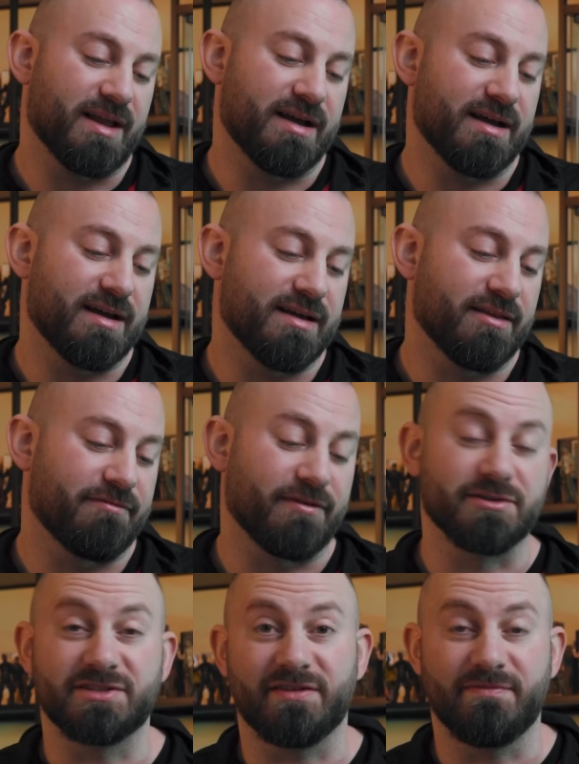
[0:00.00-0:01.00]
the
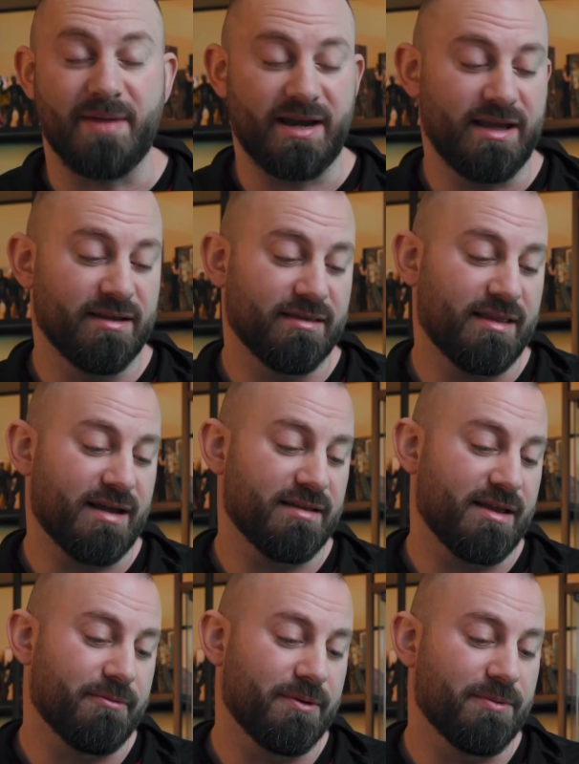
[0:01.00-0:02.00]
first of many
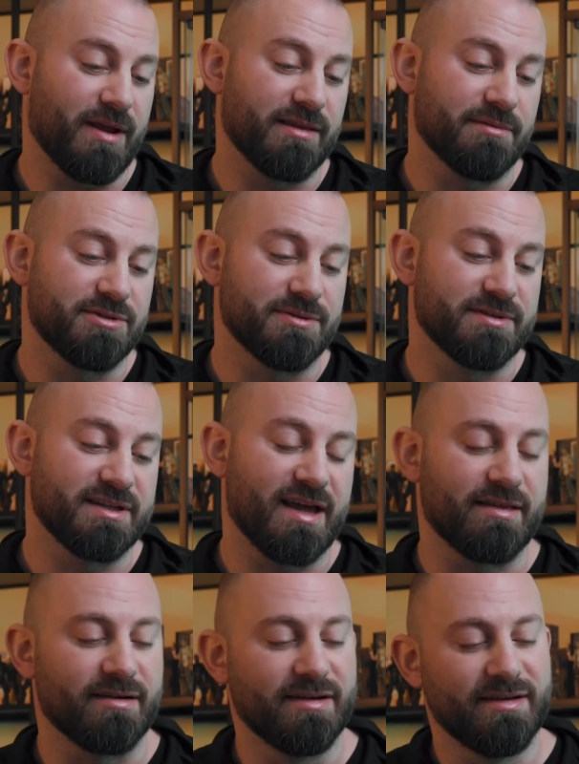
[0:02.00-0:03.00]
that we would end up doing
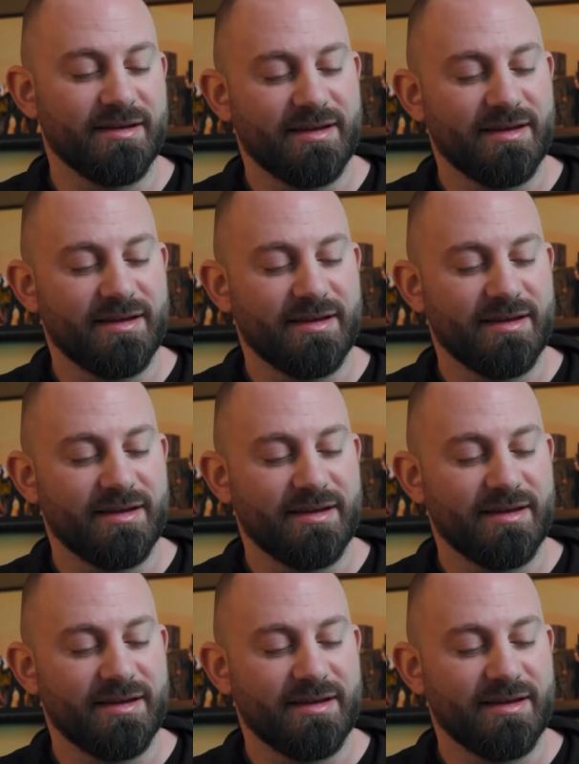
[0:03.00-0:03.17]
together.